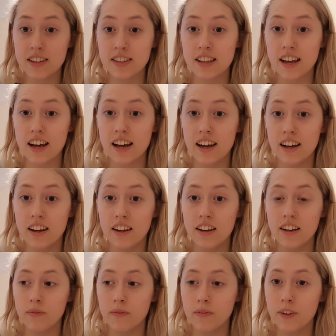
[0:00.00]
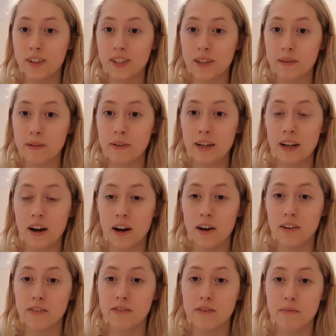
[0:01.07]
that it's going to be really hard
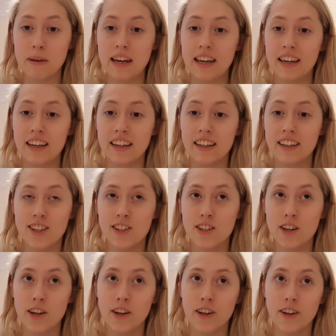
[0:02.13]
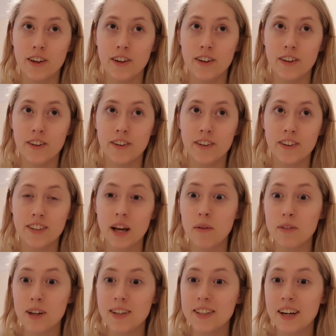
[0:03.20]
for me to... I'm
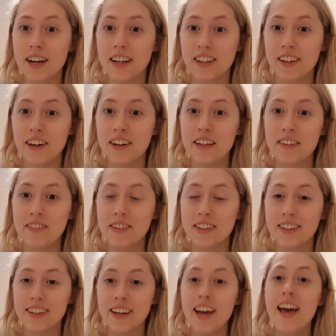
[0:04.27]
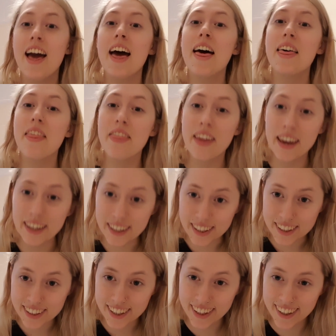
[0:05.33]
so tired I can't even
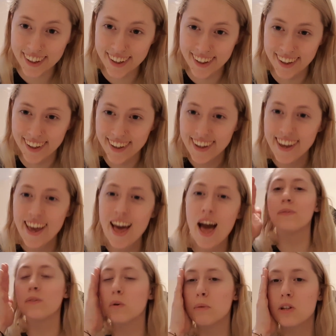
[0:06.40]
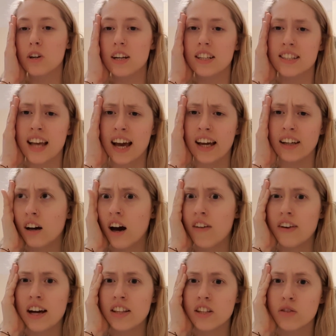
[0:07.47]
think. What am I trying to say? I've
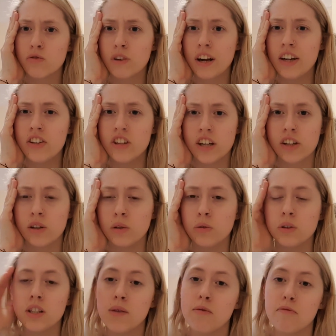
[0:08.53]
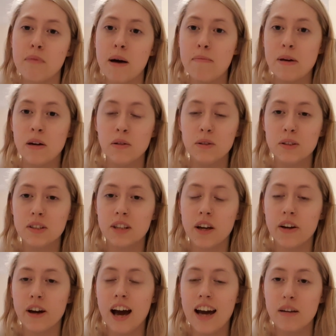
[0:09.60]
had to rejiggle some of my meals. So
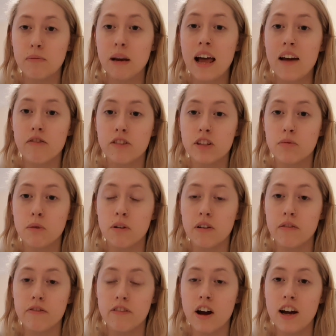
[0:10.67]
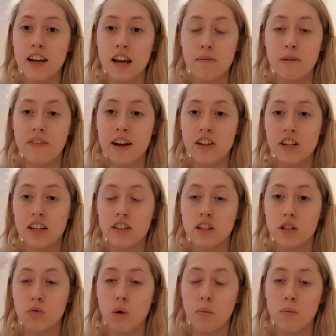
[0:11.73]
I had a plan for tomorrow and Friday, but I've actually had to
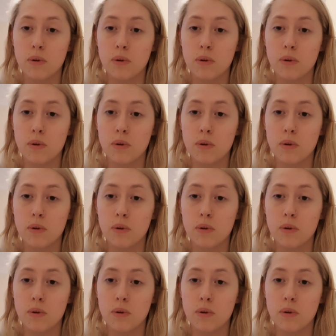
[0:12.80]
swap